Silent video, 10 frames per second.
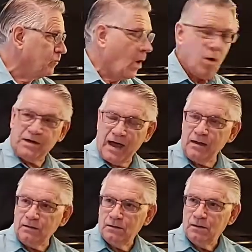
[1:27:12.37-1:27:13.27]

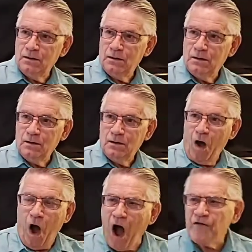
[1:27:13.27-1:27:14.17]
Okay?
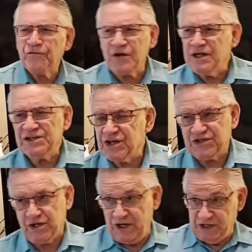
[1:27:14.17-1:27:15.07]
Offerings
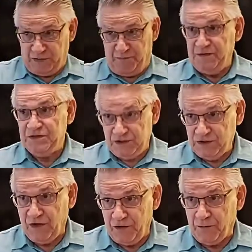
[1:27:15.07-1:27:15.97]
is
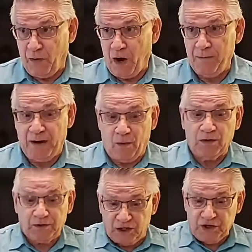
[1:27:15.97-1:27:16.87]
another part, but all we're
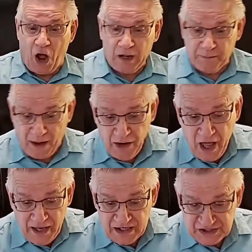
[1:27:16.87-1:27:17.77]
going to talk about
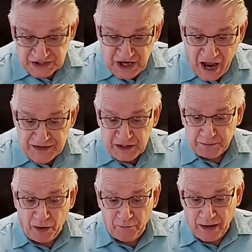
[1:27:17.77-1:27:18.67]
is the tithing
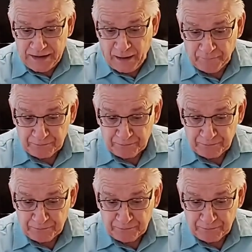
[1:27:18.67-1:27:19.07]
part right now.